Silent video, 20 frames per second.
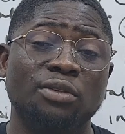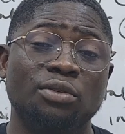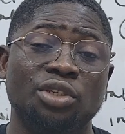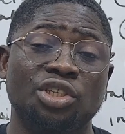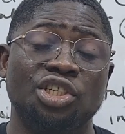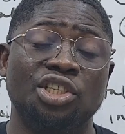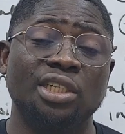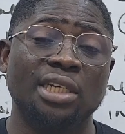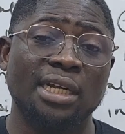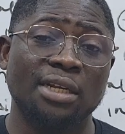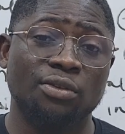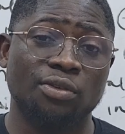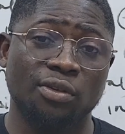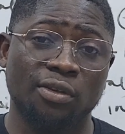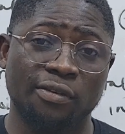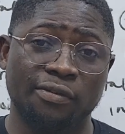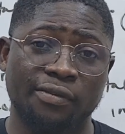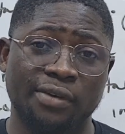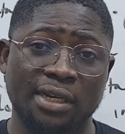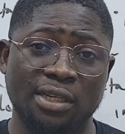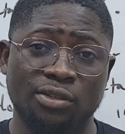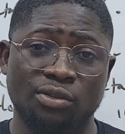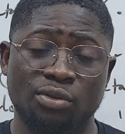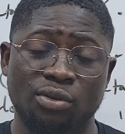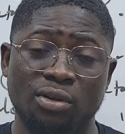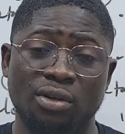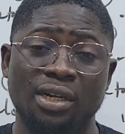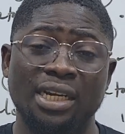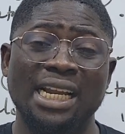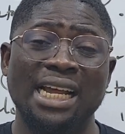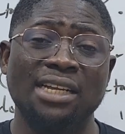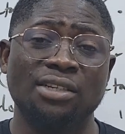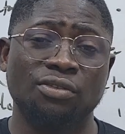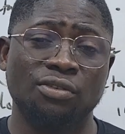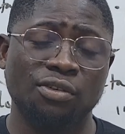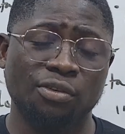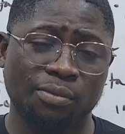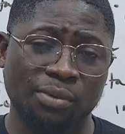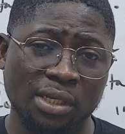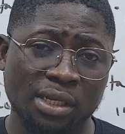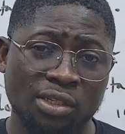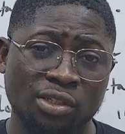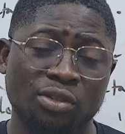to share to your friends, to your class group,